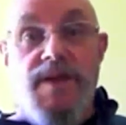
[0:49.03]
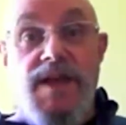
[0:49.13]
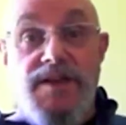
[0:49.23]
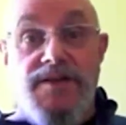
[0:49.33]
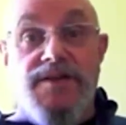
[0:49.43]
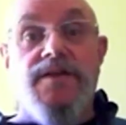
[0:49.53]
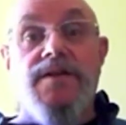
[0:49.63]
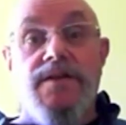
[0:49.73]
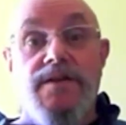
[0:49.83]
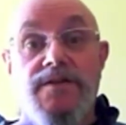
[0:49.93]
his
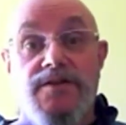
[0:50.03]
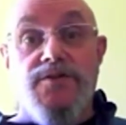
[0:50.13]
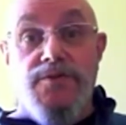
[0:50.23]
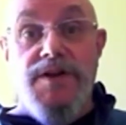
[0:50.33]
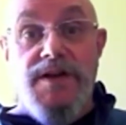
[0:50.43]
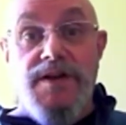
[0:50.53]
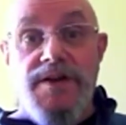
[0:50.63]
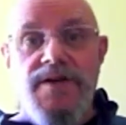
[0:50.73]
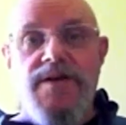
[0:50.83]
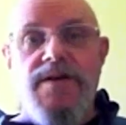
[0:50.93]
story,
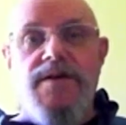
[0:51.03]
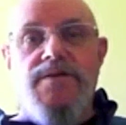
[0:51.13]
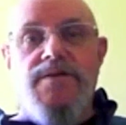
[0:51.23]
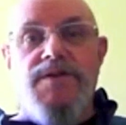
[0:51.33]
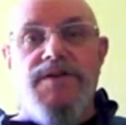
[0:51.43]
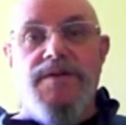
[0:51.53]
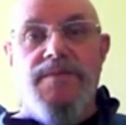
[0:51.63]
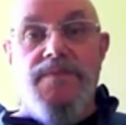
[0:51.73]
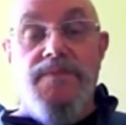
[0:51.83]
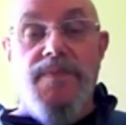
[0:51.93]

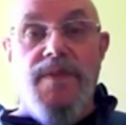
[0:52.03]
written